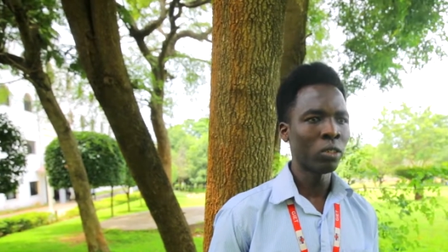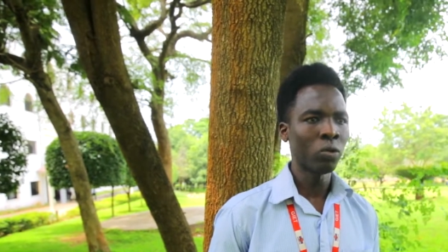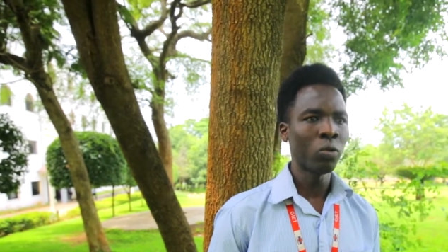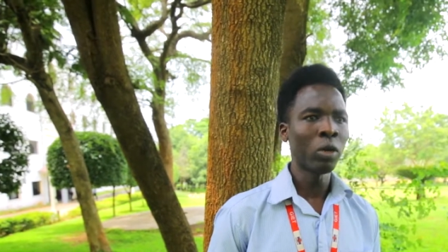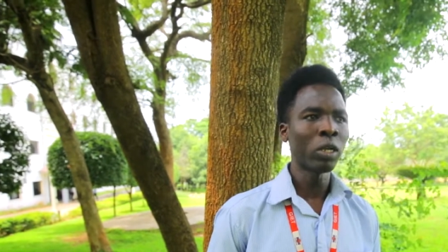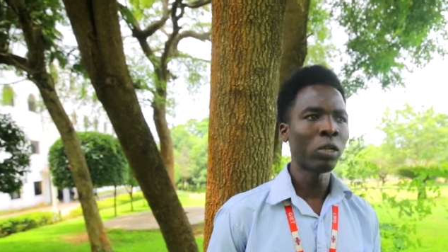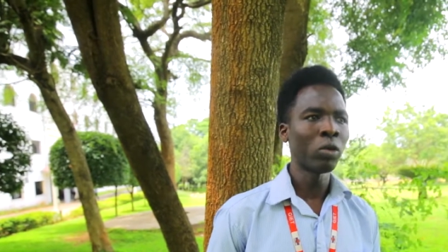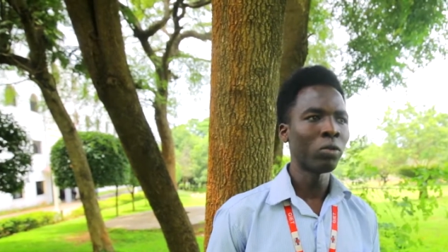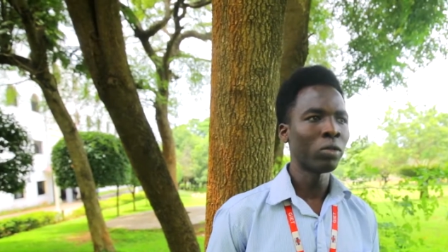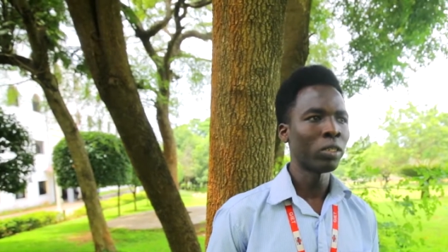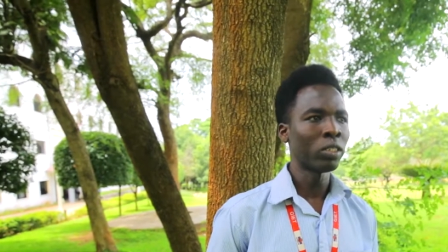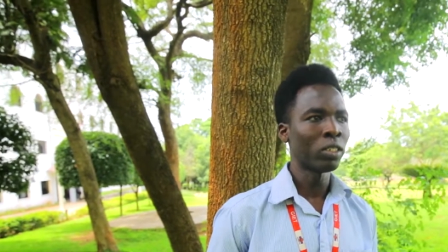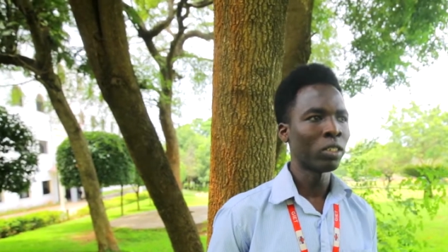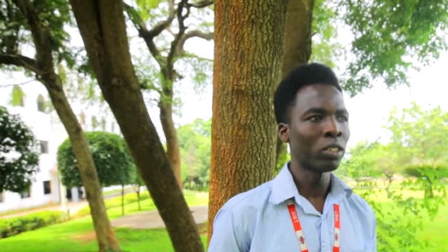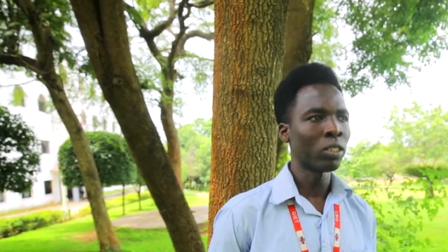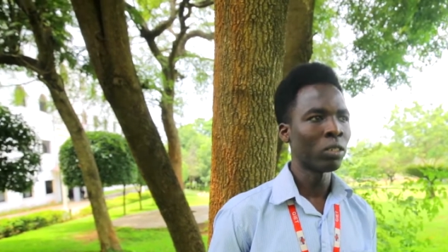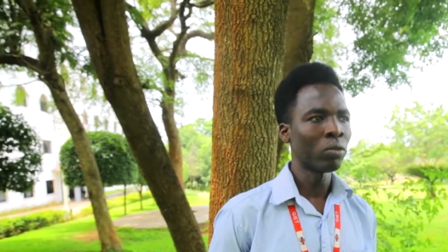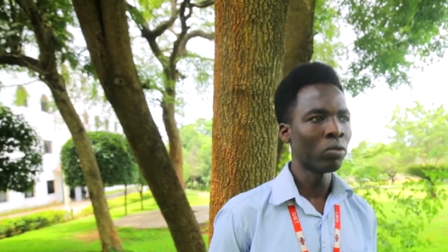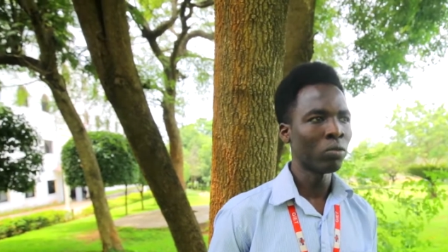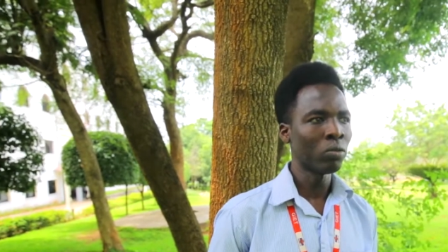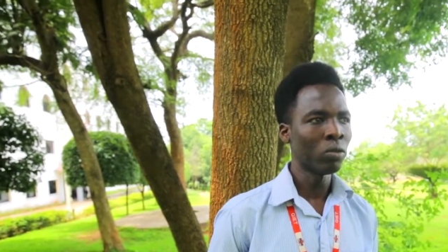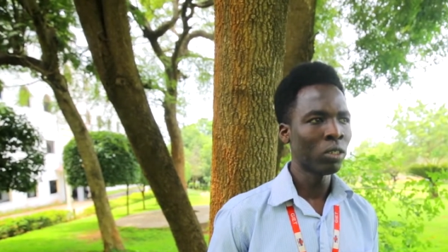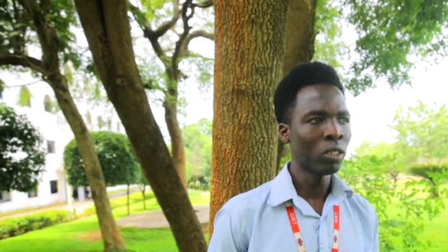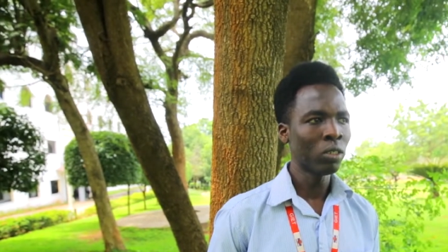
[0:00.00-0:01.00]
one of the
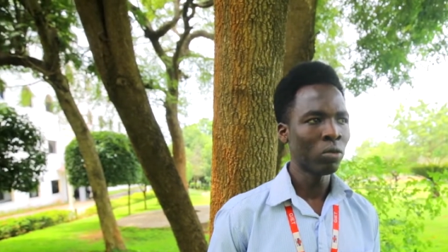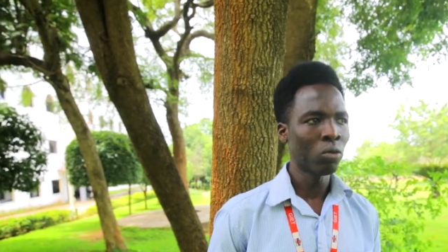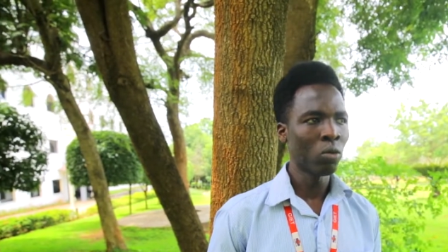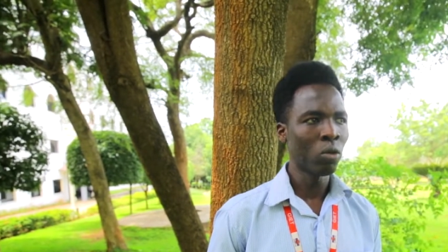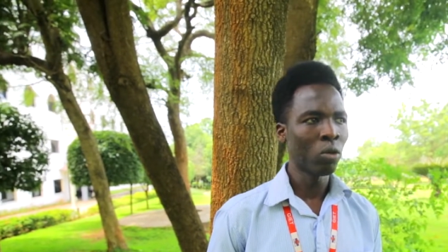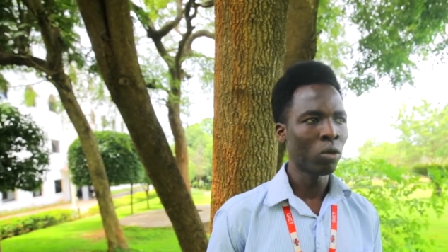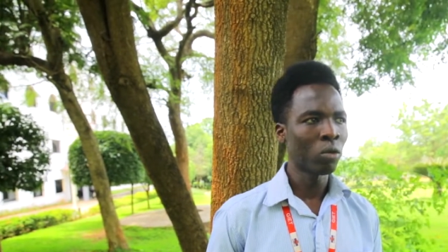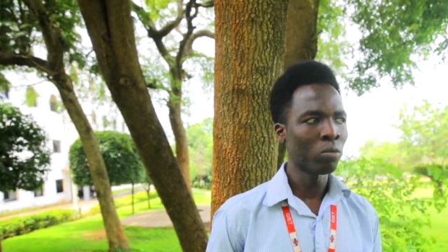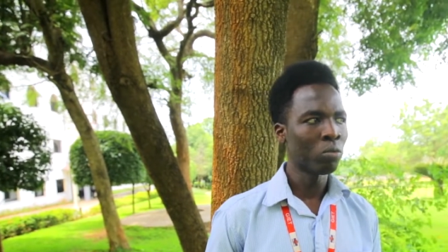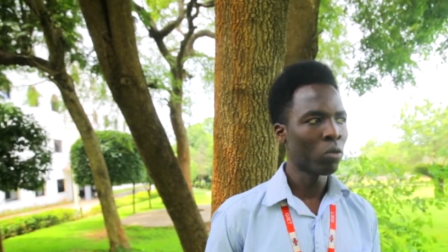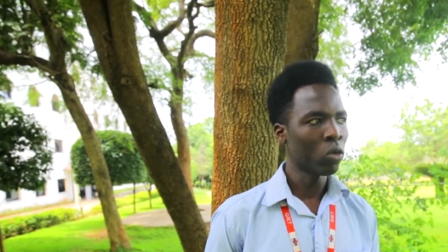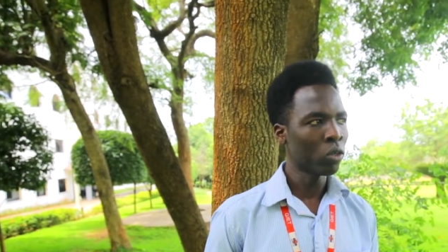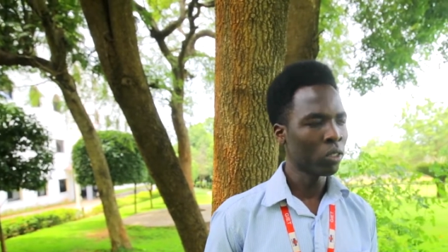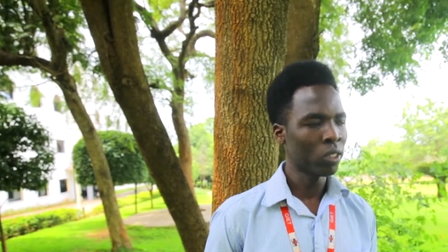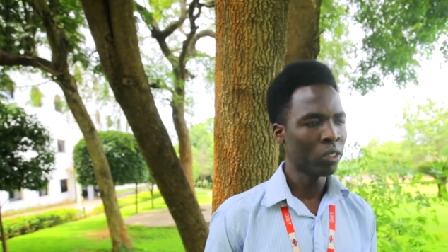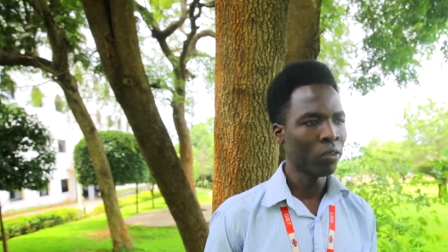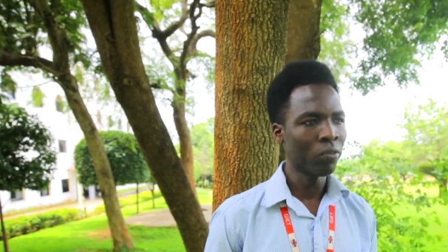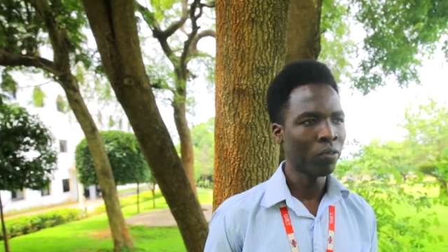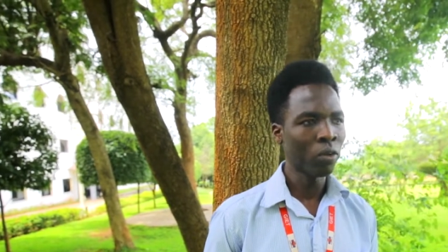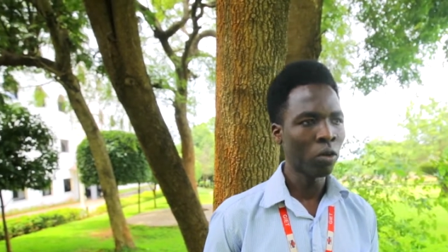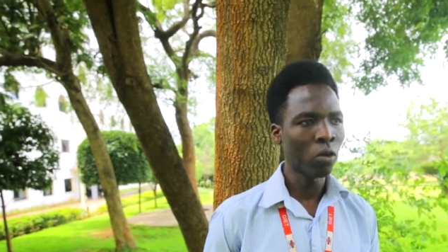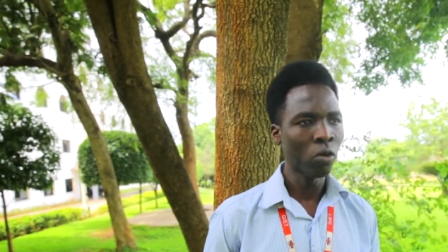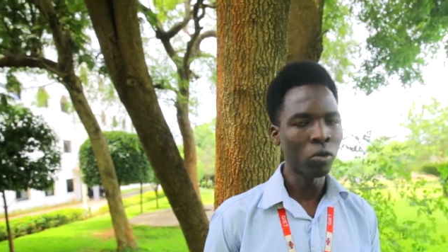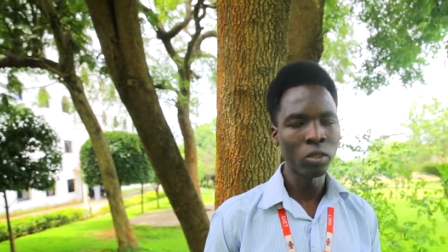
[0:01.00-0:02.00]
things which were most
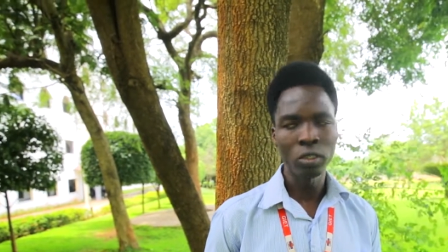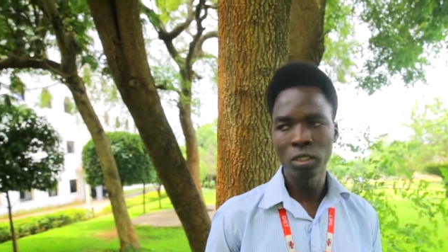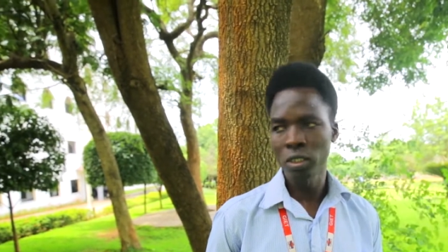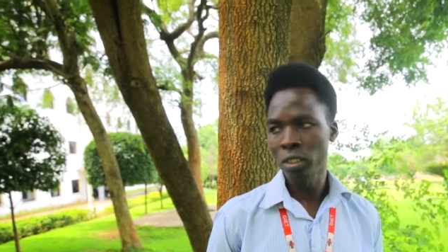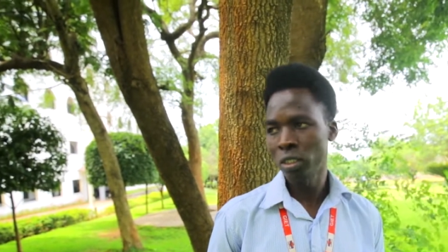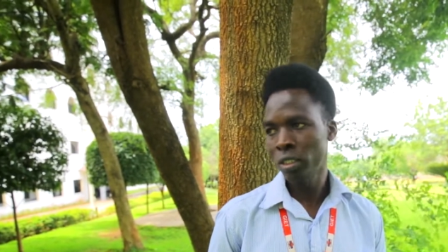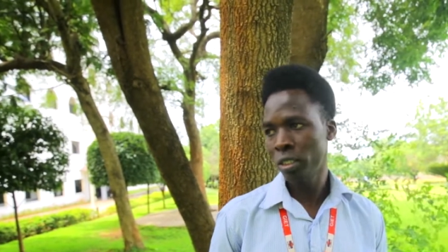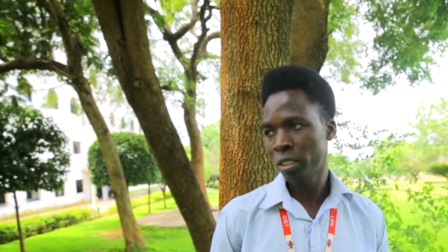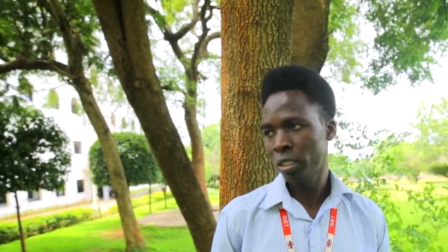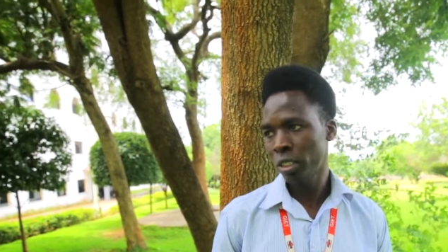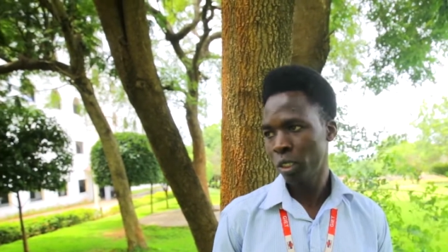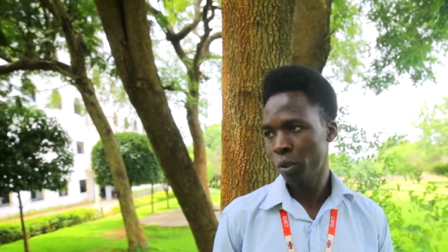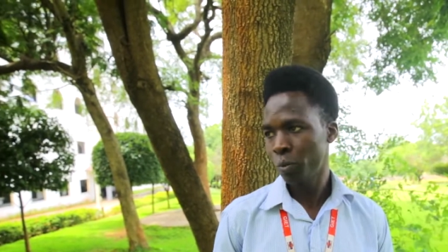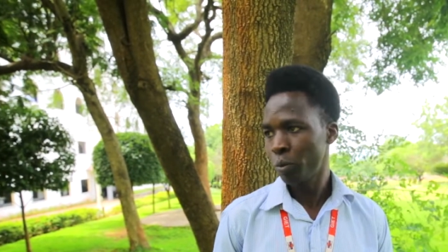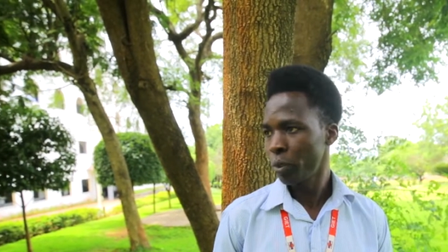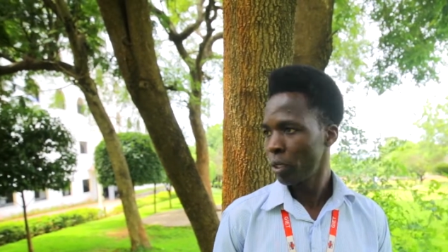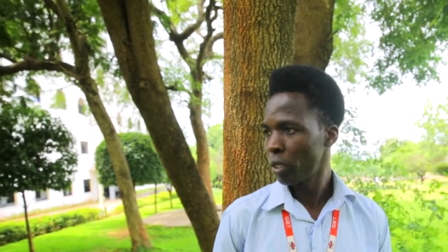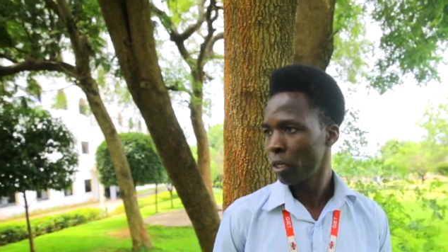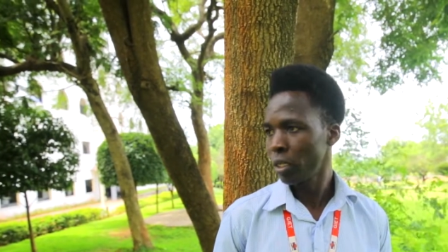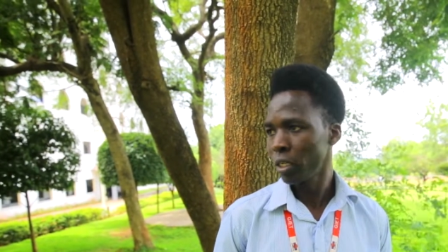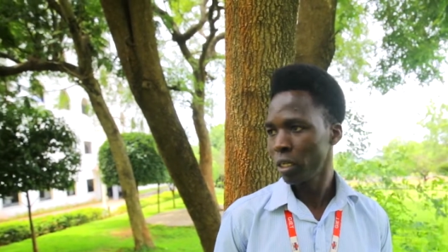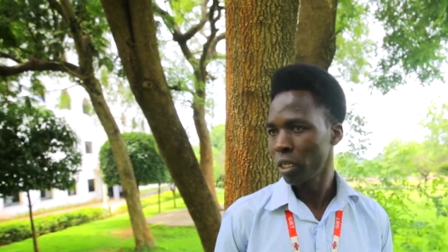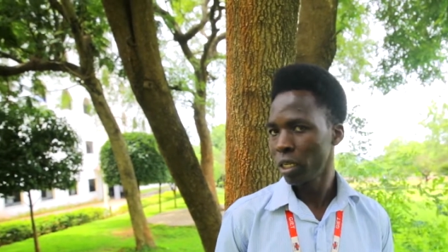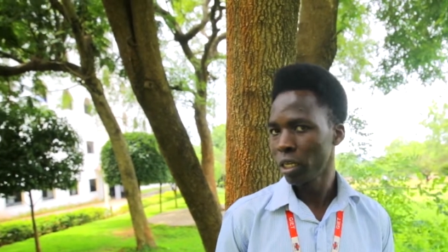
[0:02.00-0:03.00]
difficult is
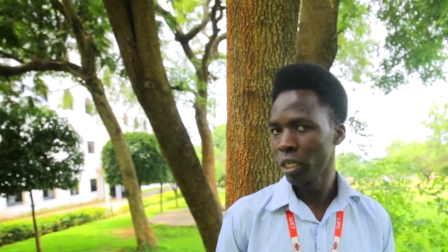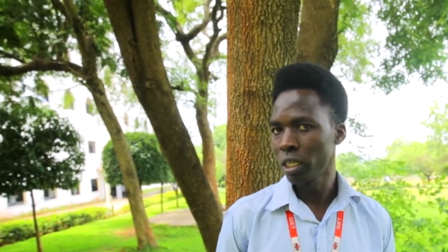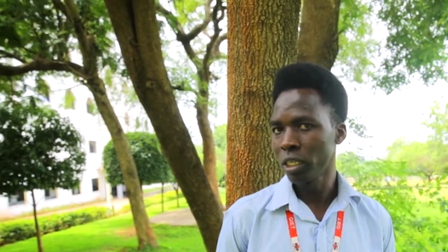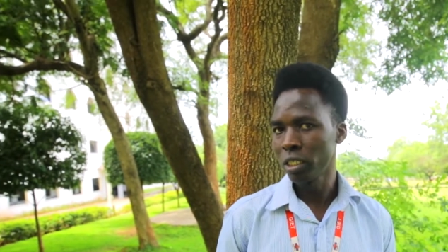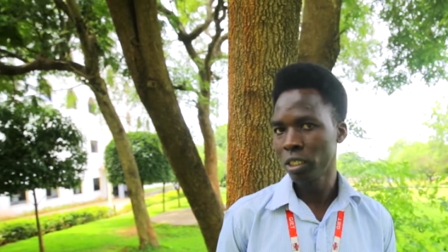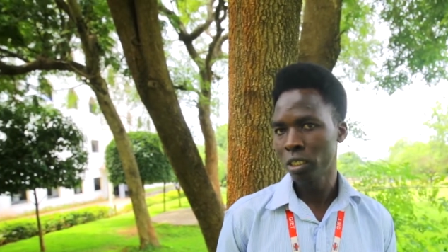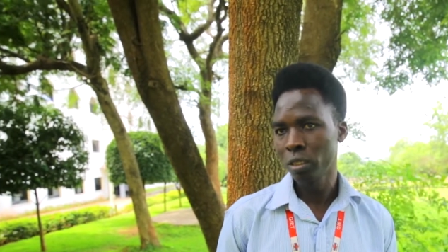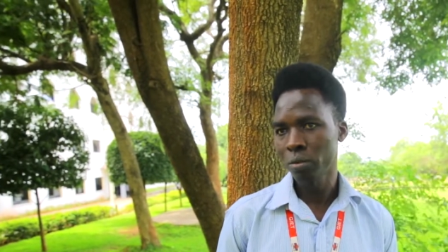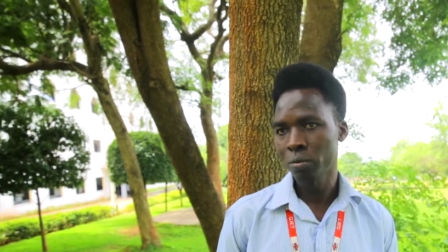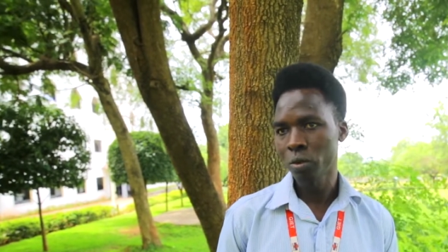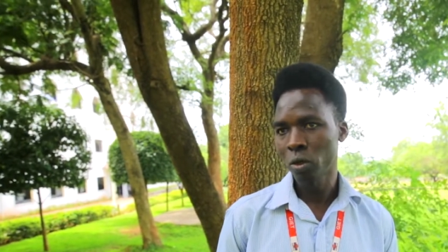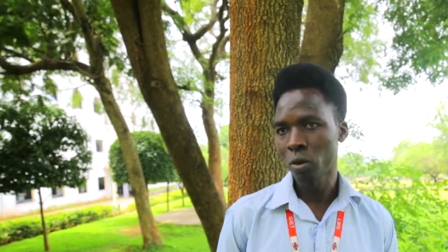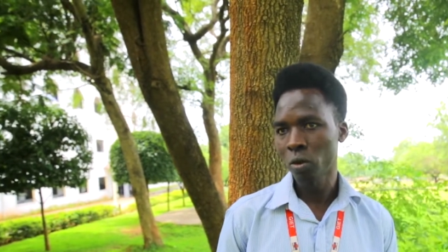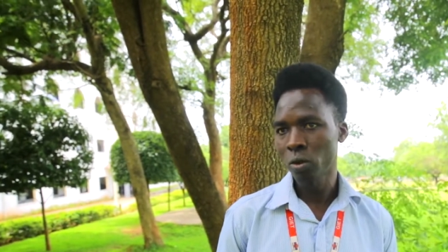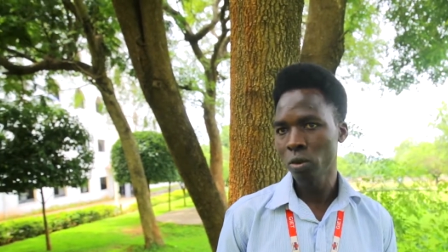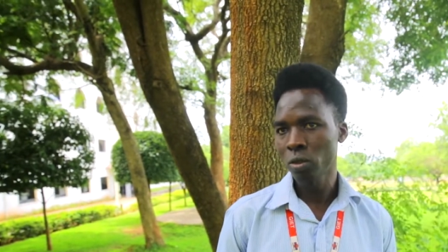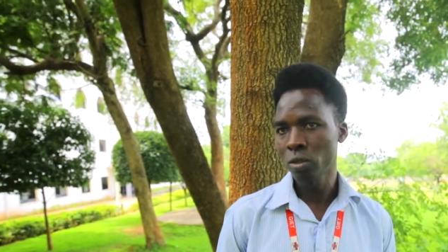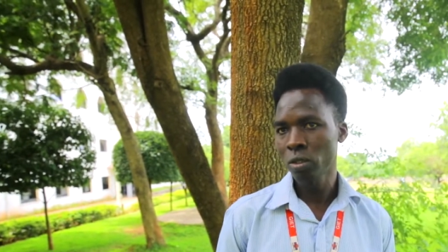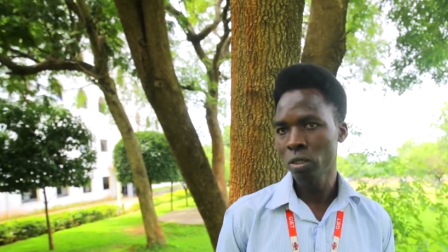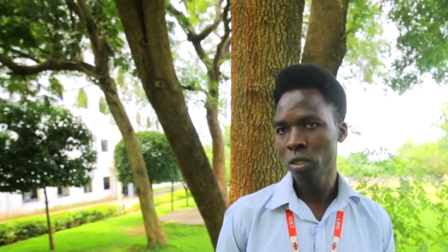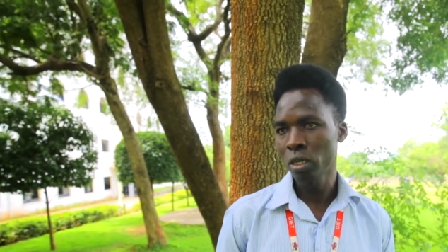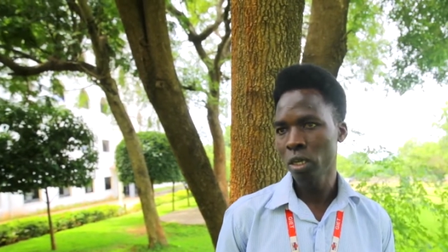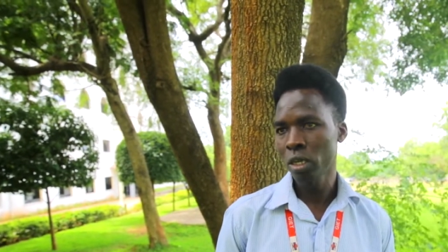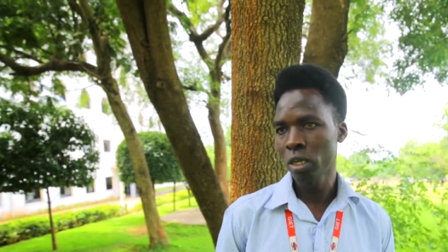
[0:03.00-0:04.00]
speaking English,
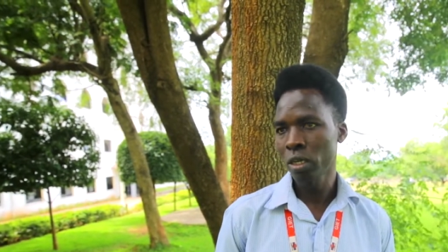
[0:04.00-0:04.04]
because